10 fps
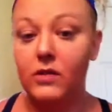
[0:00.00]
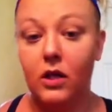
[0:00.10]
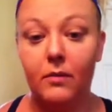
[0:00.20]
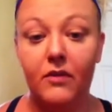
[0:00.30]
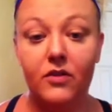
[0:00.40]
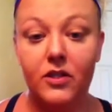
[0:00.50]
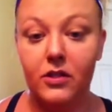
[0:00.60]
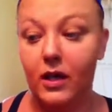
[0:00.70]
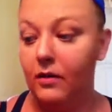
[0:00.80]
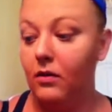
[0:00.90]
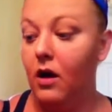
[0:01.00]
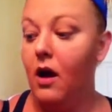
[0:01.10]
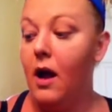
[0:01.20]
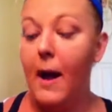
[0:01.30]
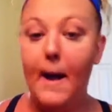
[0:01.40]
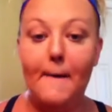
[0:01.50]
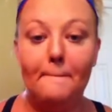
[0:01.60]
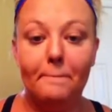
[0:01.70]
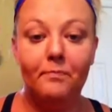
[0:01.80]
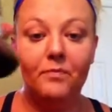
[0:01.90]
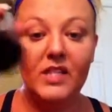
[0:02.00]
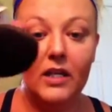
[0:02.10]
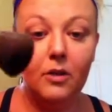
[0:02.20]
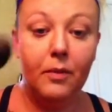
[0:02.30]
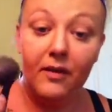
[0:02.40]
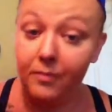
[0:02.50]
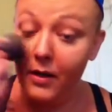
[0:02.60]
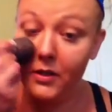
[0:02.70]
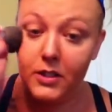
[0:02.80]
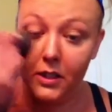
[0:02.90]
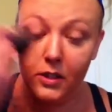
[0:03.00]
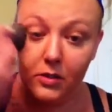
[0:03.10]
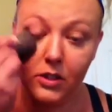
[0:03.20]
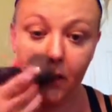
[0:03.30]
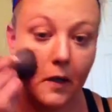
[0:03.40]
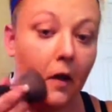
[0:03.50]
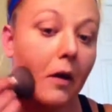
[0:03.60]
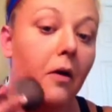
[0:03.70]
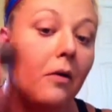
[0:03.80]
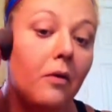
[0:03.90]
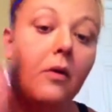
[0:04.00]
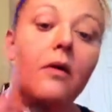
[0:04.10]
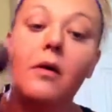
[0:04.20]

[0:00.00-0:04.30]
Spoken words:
sorry, my fridge is loud. Take your puff brush and you can just go,